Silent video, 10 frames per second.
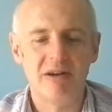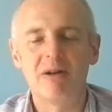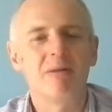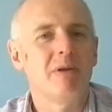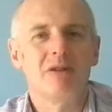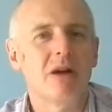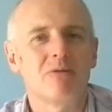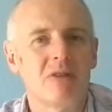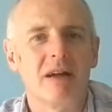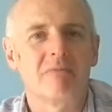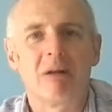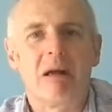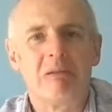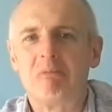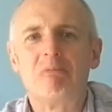Oh, it sounds like
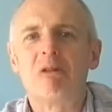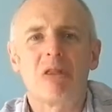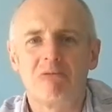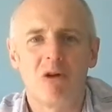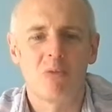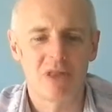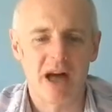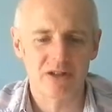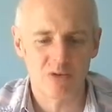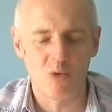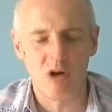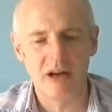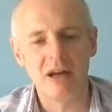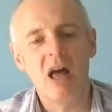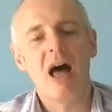nothing wrong with that as a
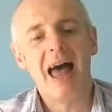wine,